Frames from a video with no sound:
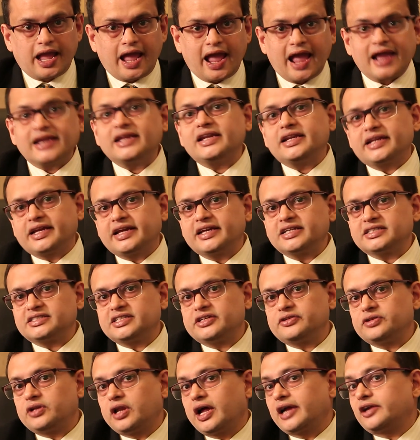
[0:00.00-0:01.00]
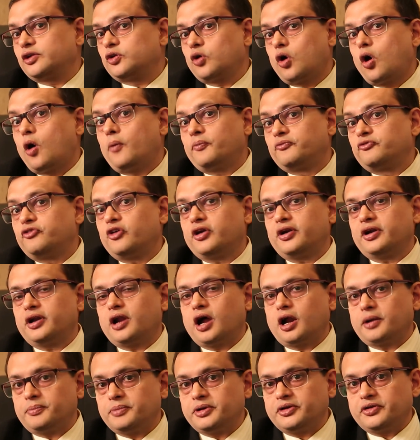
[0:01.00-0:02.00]
And in case they would like to opt for an
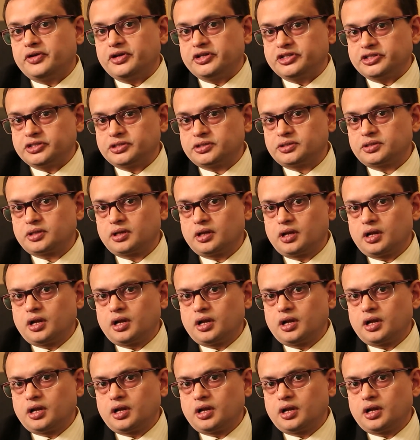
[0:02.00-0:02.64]
arbitration,